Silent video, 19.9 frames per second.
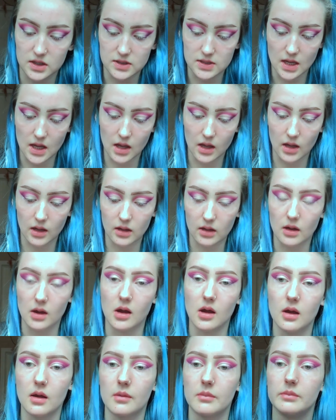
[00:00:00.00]
take
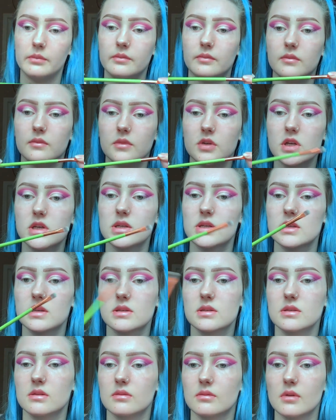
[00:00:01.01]
just
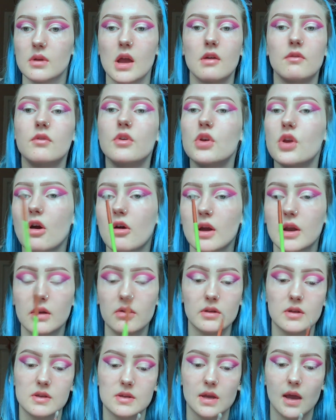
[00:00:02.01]
this, I have no idea
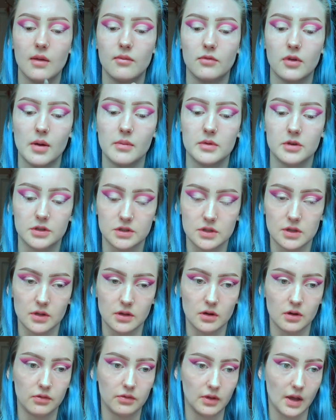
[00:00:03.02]
where this came from, it's just a
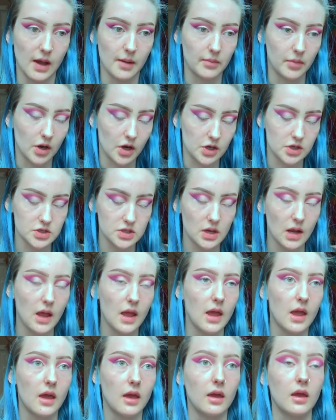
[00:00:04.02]
little flat brush,
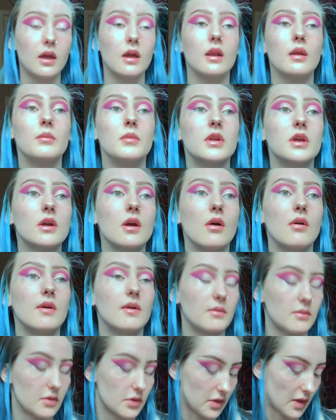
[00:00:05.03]
and I'm gonna go
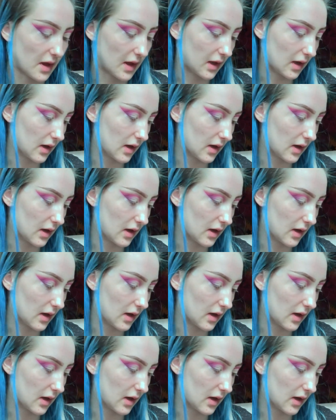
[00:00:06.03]
in with like